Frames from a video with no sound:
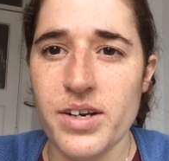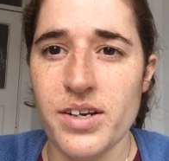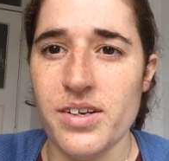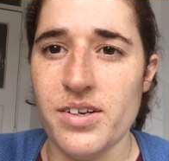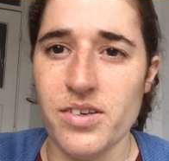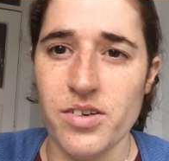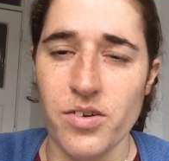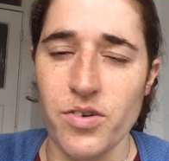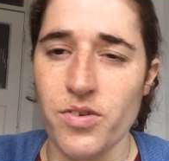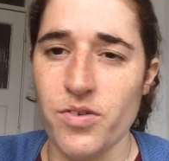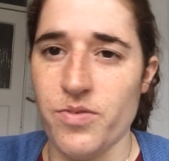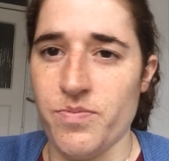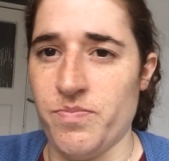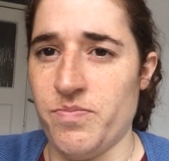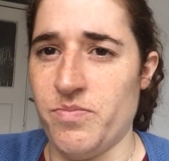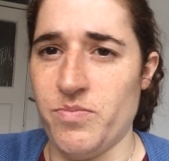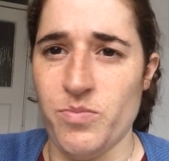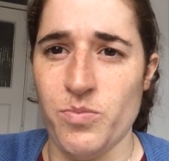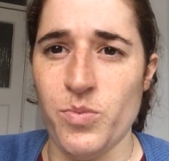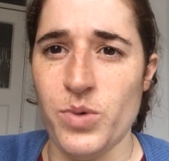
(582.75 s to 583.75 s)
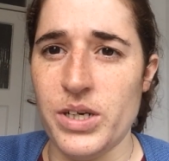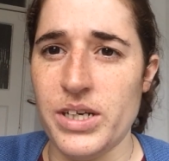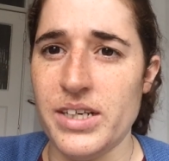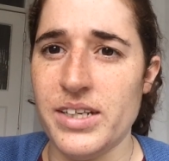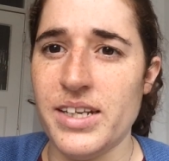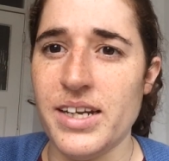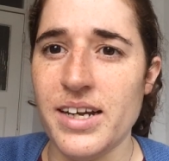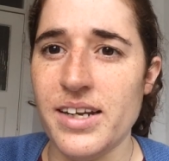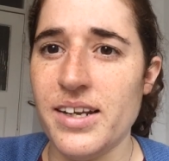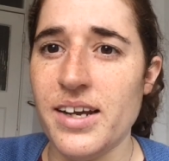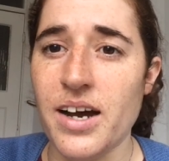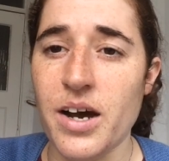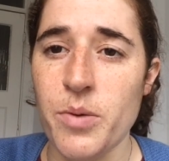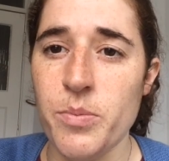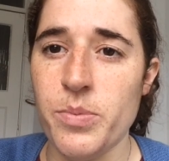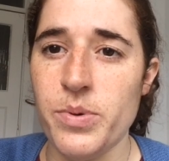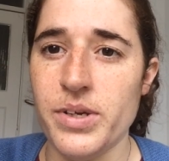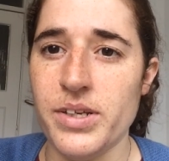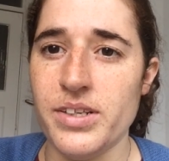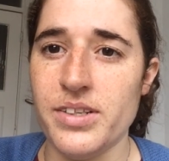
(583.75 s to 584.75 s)
and when that
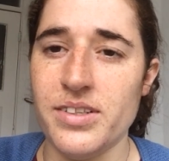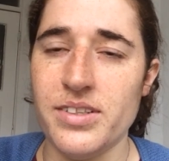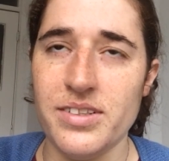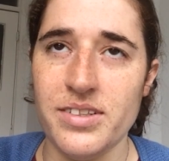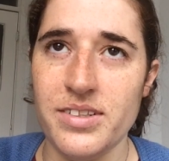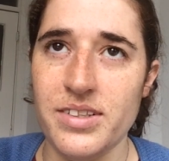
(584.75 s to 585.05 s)
happened,